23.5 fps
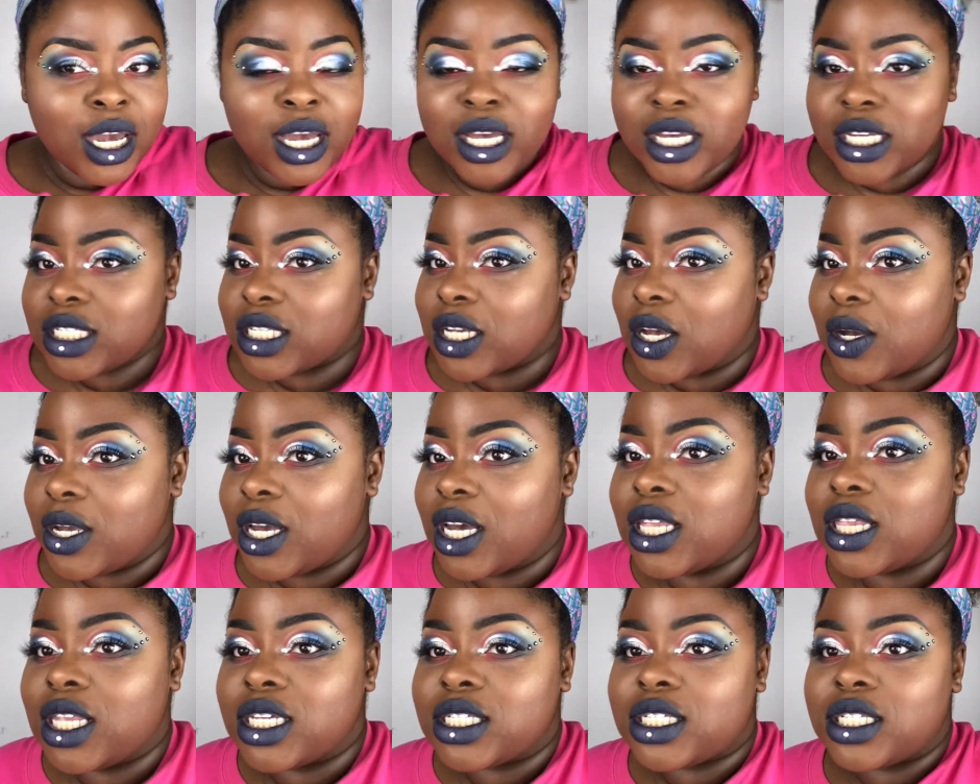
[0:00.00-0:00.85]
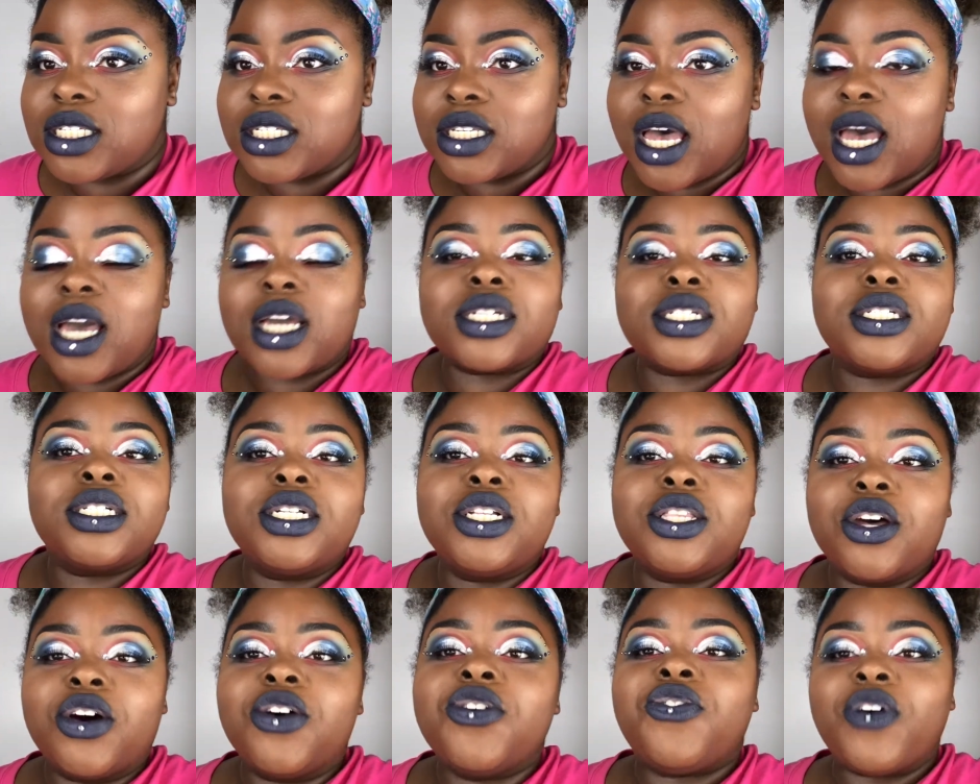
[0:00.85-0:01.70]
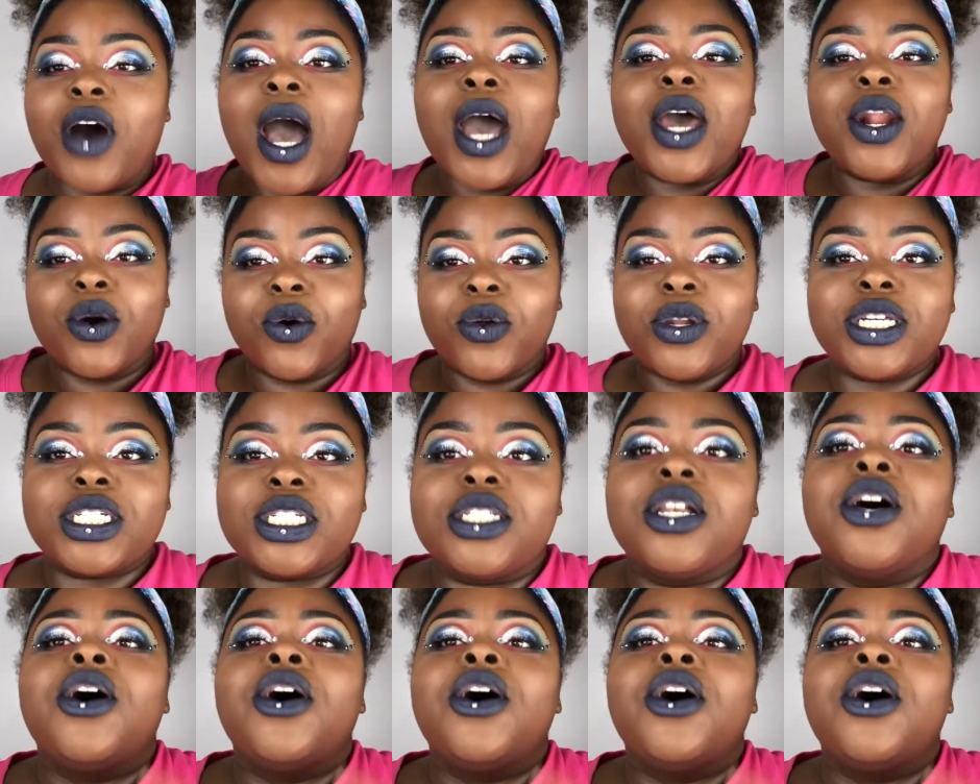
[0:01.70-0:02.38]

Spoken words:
So yeah, this is actually the final. This is the